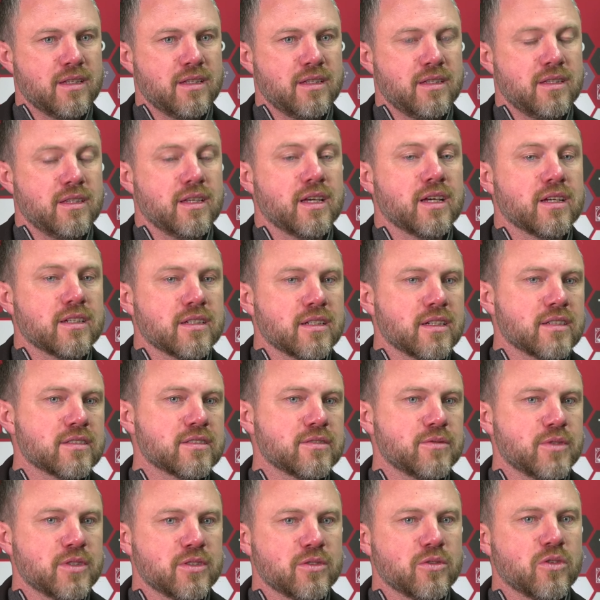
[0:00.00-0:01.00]
Yeah,
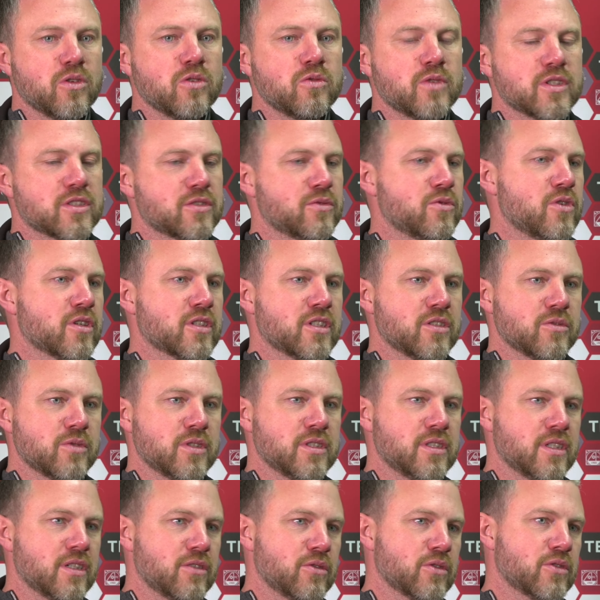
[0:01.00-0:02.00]
always working
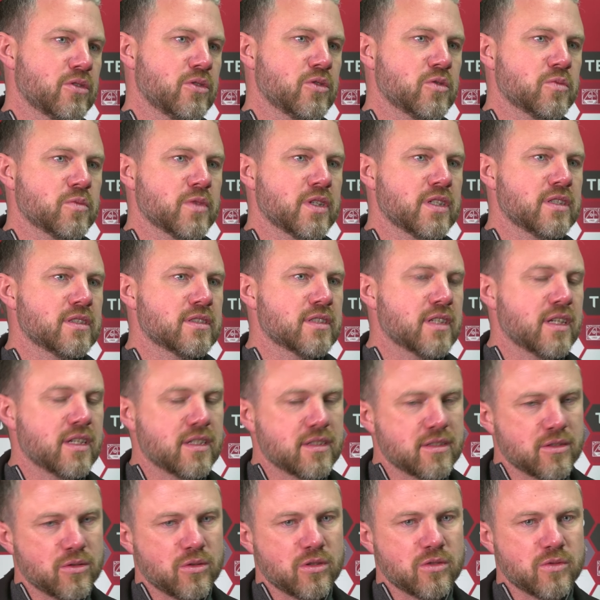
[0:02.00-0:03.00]
with the recruitment
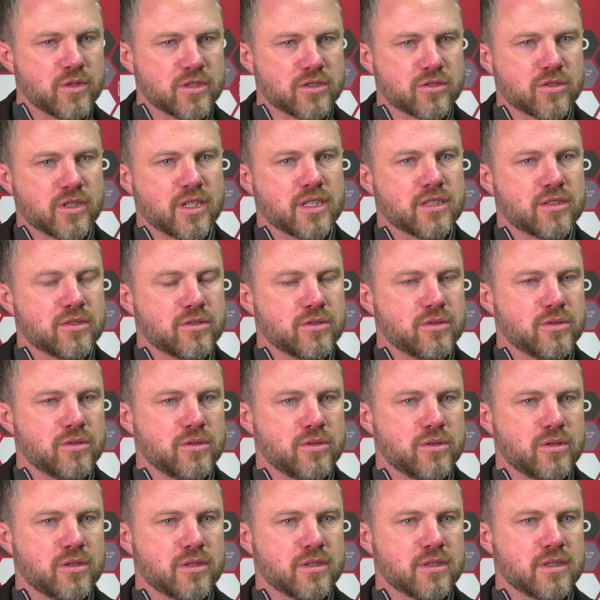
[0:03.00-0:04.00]
and always try
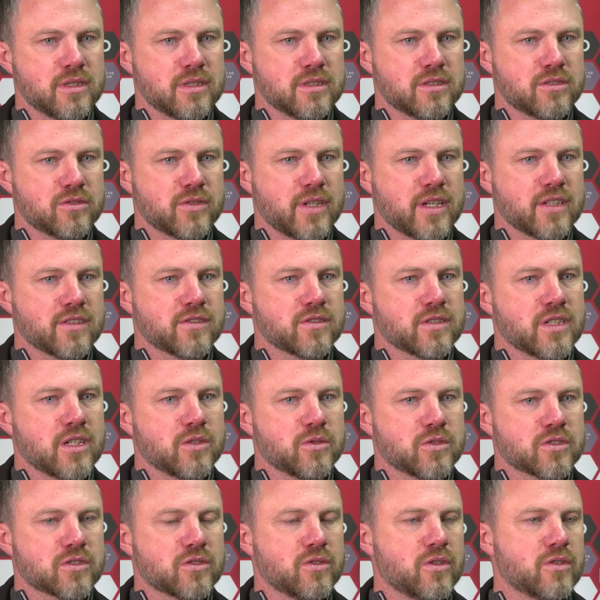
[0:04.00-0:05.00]
to uh, strengthen
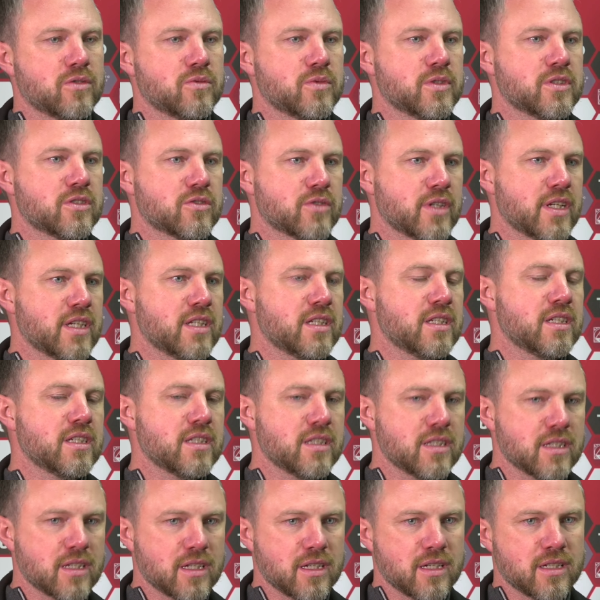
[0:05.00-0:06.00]
our squad with
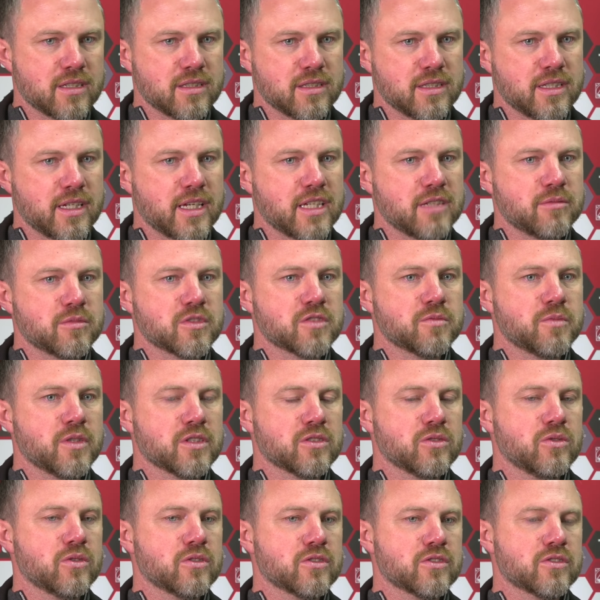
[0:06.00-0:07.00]
training and games,
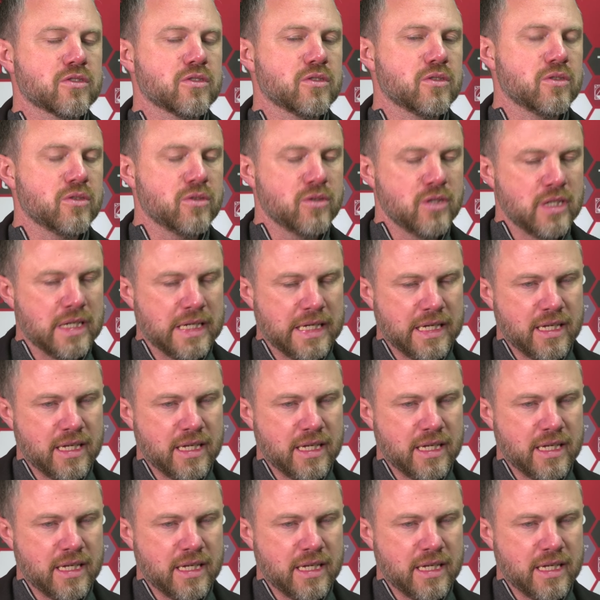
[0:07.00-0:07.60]
but also